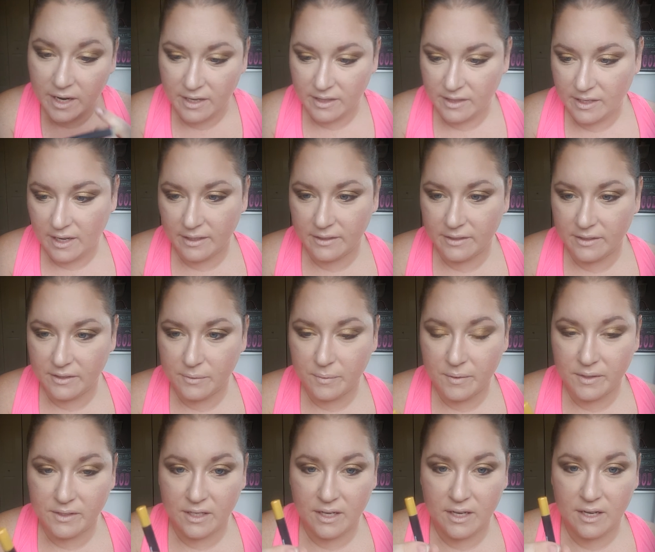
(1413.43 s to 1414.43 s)
I thought this
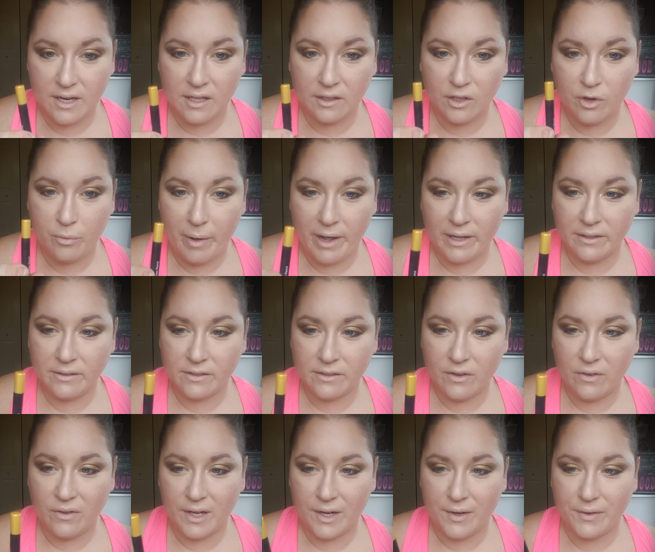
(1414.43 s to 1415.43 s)
was a yellow
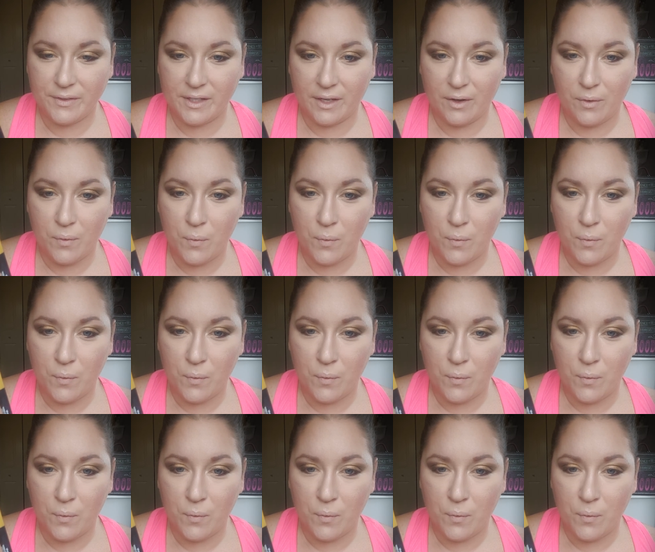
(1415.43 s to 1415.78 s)
pencil, and I was like,